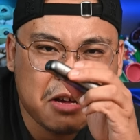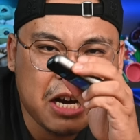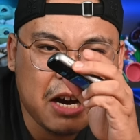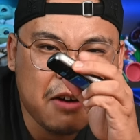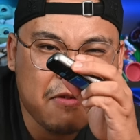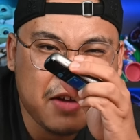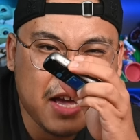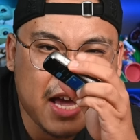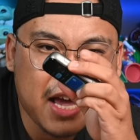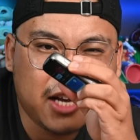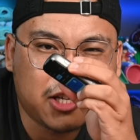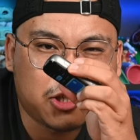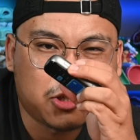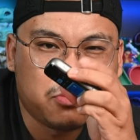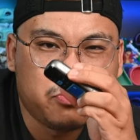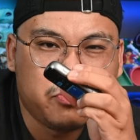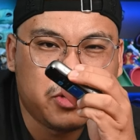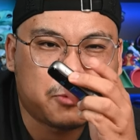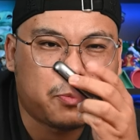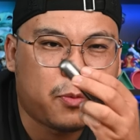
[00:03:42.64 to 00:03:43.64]
Curvy edge,
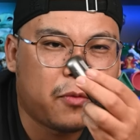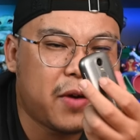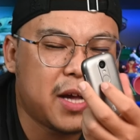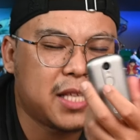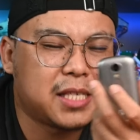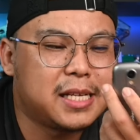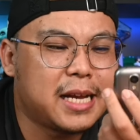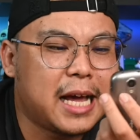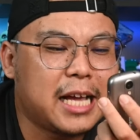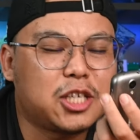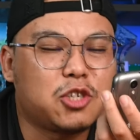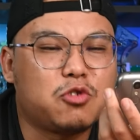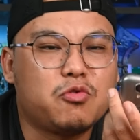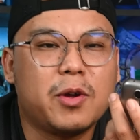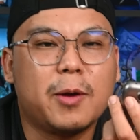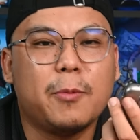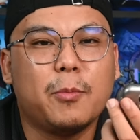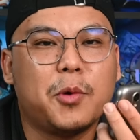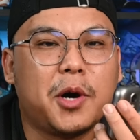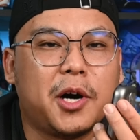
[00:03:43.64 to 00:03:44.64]
which provides a nice
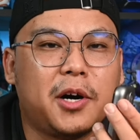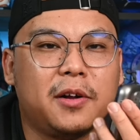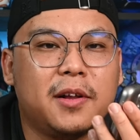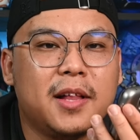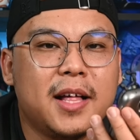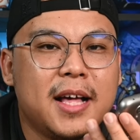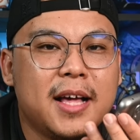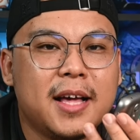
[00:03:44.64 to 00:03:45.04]
grip while